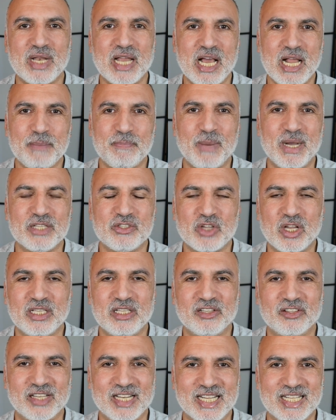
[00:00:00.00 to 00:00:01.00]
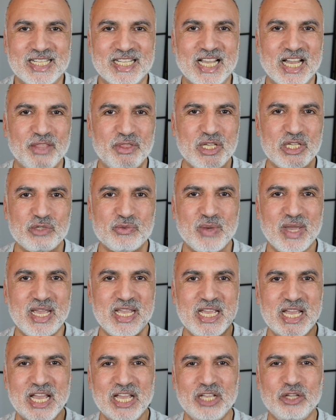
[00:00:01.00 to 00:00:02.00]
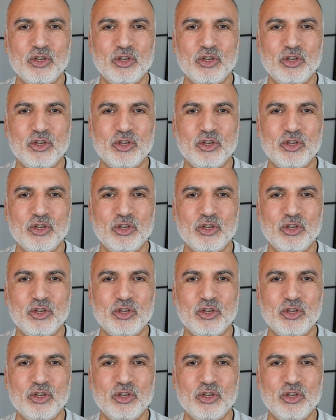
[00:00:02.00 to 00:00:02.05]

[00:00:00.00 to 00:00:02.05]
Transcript: will help my channel greatly and this way